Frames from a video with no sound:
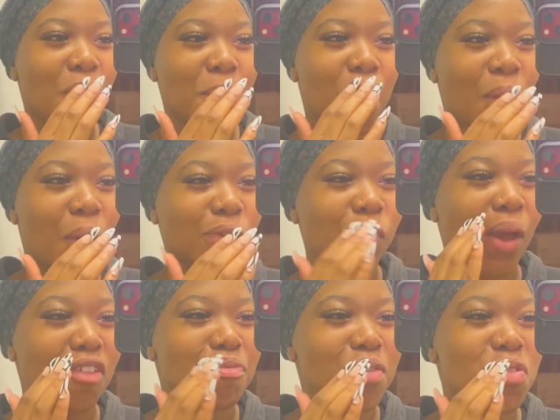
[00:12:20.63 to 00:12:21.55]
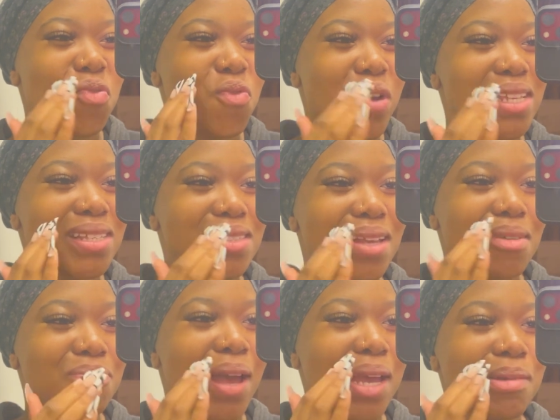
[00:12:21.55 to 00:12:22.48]
Mpo, you have been
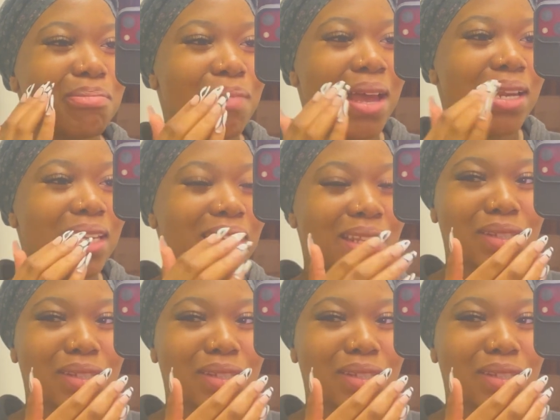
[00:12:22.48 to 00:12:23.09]
wasting my money.